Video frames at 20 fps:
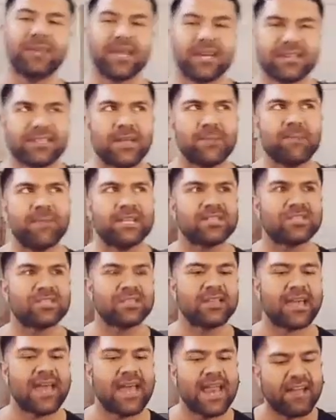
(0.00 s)
Because I
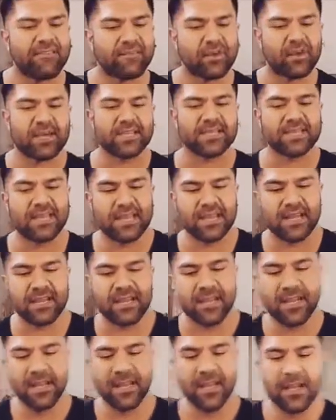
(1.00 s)
mentioned that after I
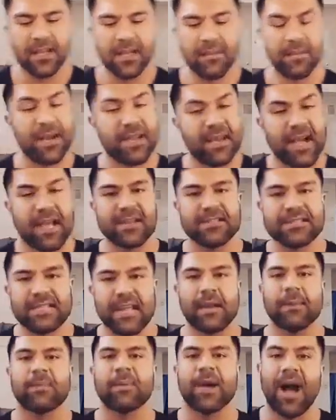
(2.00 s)
did my night of
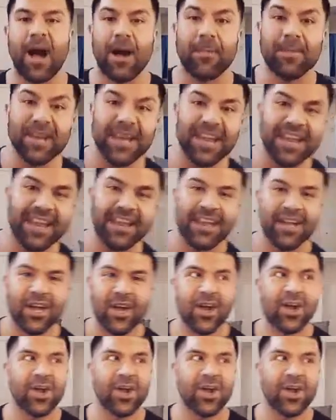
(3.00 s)
stand-up comedy,